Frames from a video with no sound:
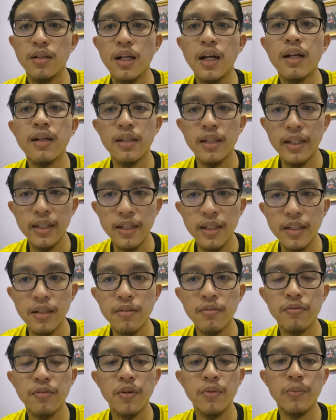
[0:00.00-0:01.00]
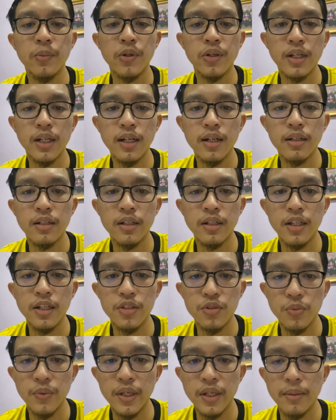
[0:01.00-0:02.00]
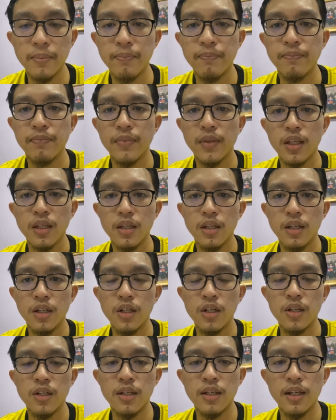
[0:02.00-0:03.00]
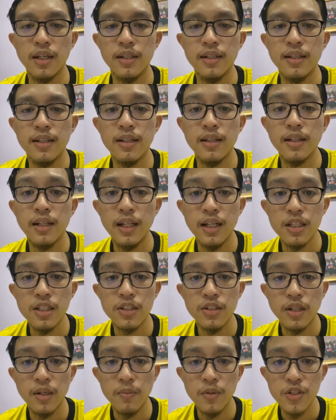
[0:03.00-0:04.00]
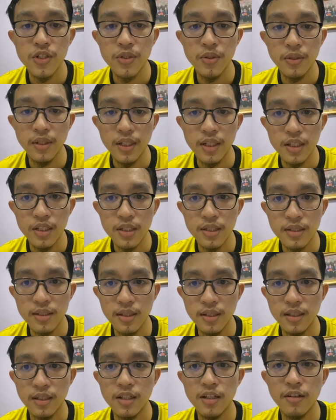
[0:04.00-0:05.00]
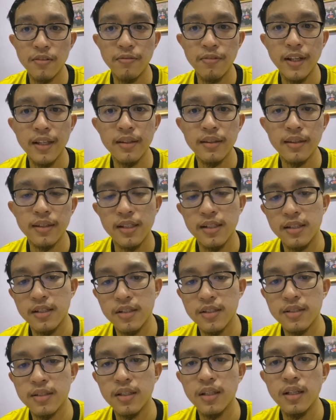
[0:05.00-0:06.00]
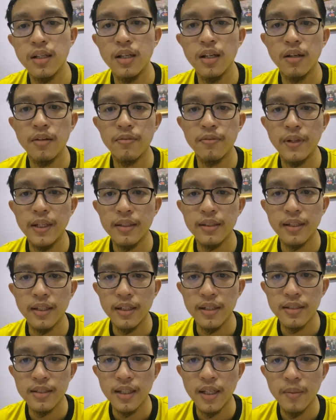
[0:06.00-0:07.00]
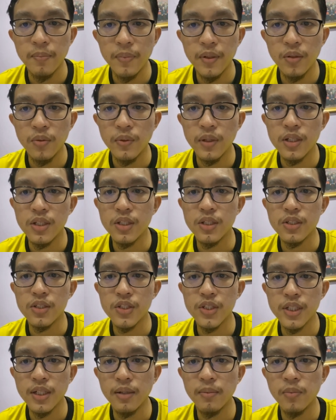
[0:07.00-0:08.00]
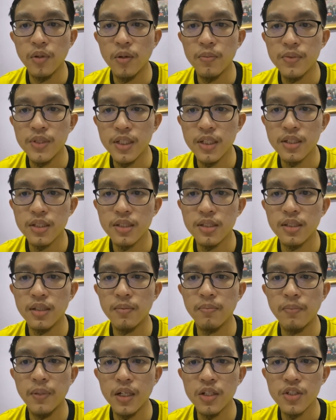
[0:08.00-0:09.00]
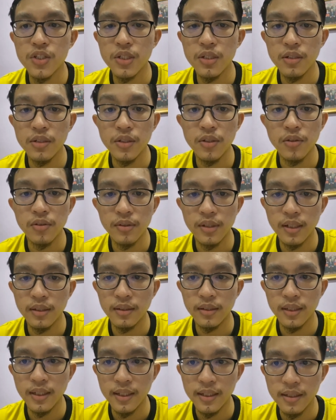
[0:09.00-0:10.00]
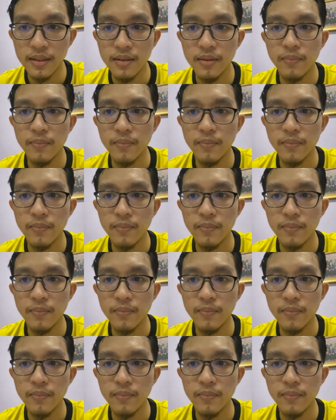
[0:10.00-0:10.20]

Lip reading: leaking from your car this way. And the last troubleshoot is flat tires. Flat tires happen when sharp objects puncture your tire,